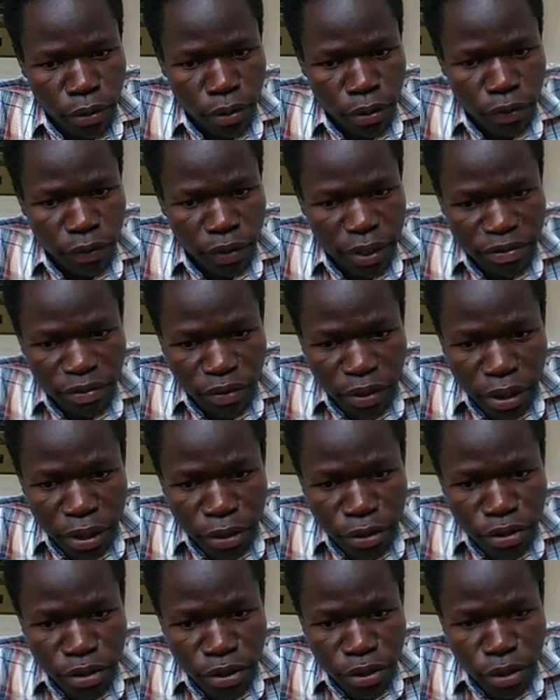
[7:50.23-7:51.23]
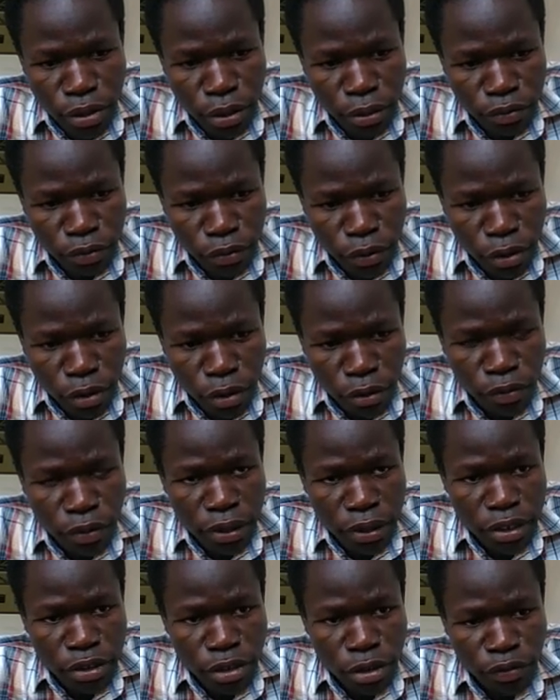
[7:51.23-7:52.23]
the values you
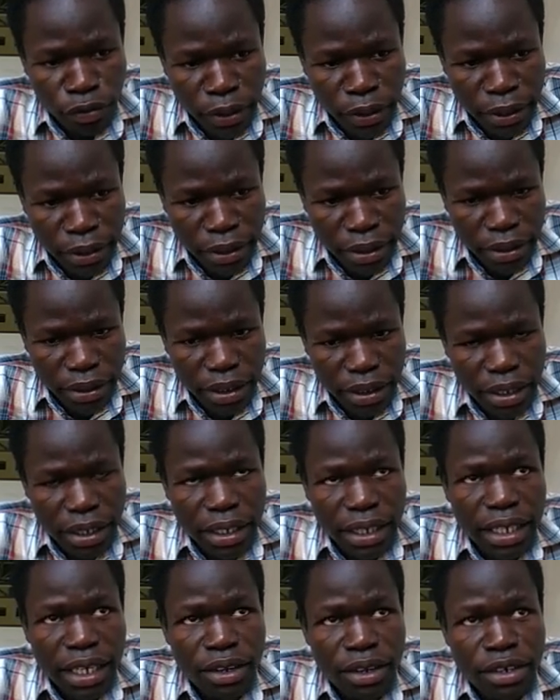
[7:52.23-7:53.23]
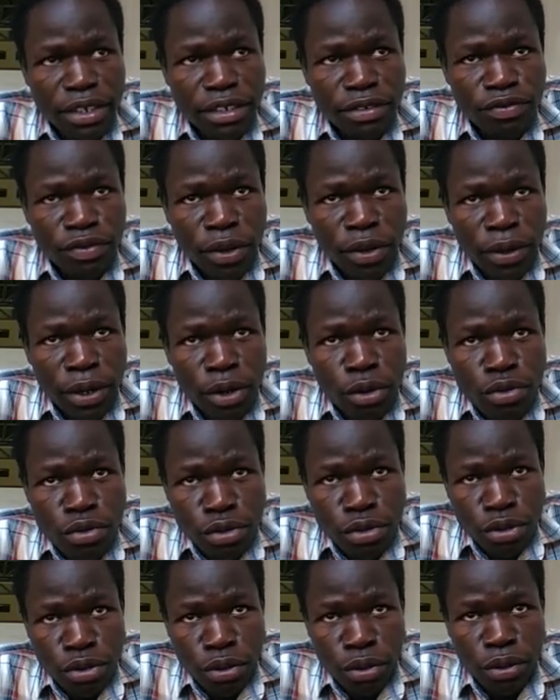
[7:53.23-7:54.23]
have entered. Now it's very
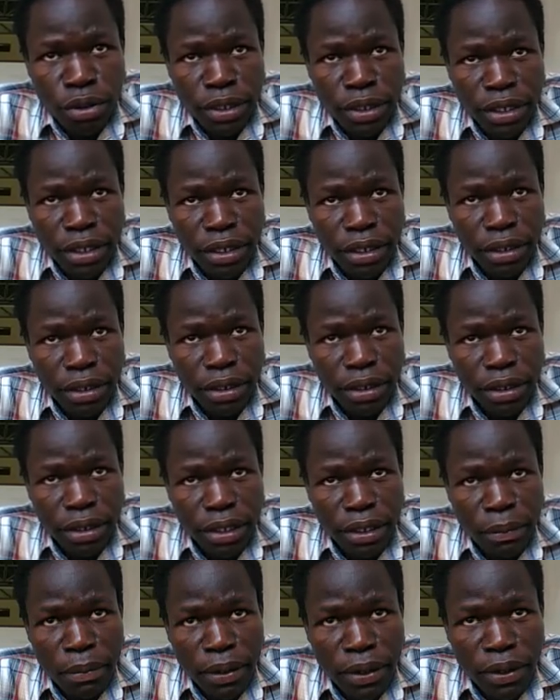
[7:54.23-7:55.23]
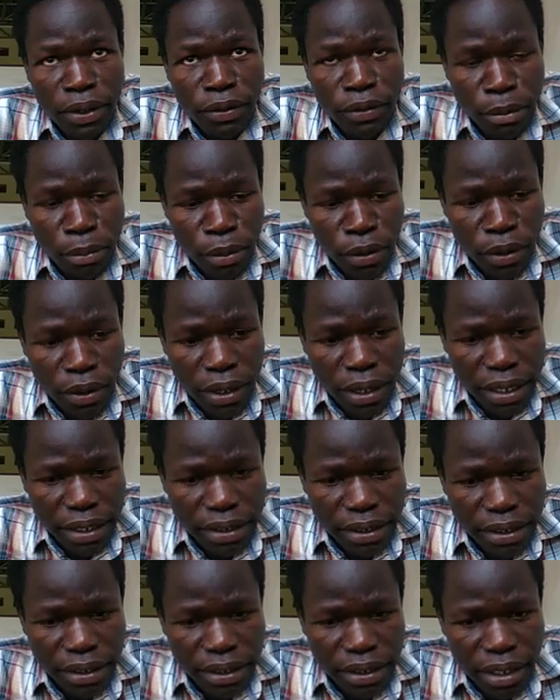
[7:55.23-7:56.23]
crucial in making report
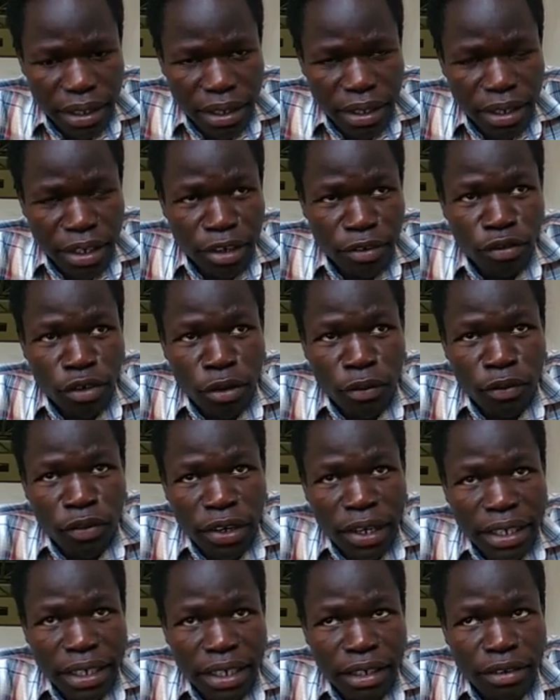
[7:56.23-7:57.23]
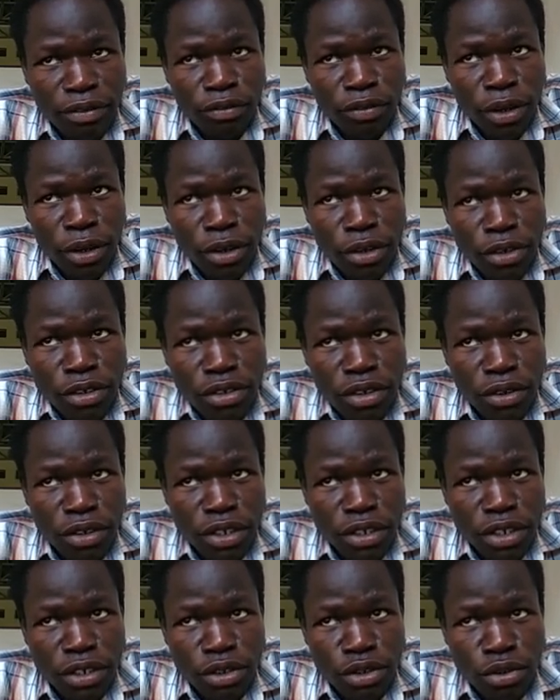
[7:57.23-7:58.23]
cards. If you have entered values of the
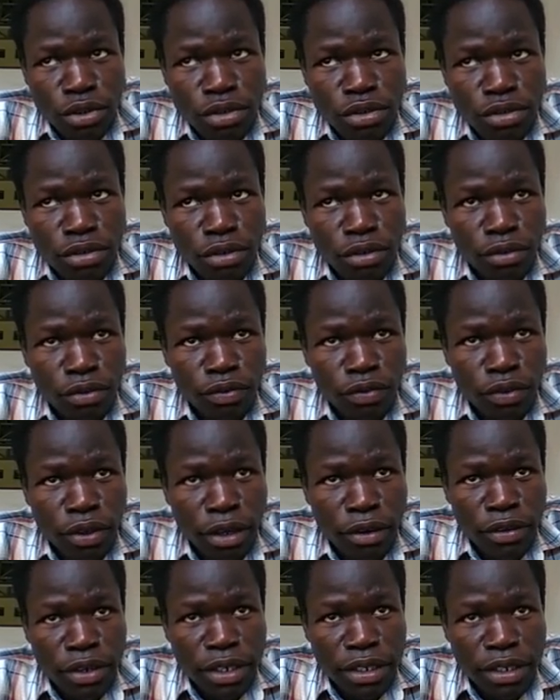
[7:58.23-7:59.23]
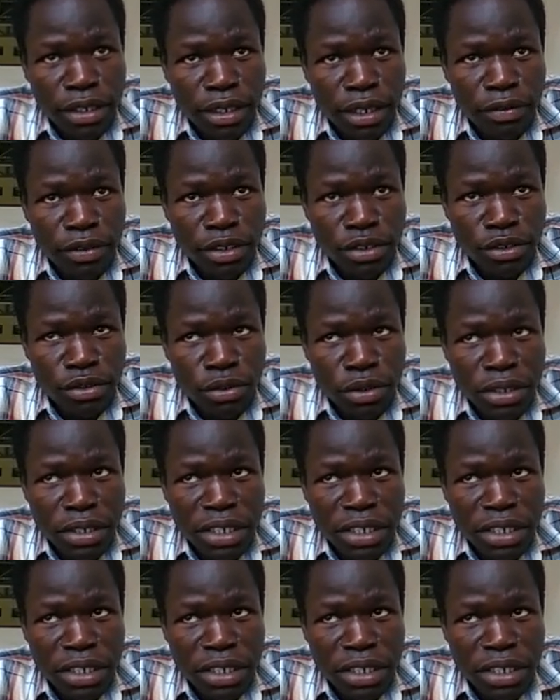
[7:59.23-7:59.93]
totals of every student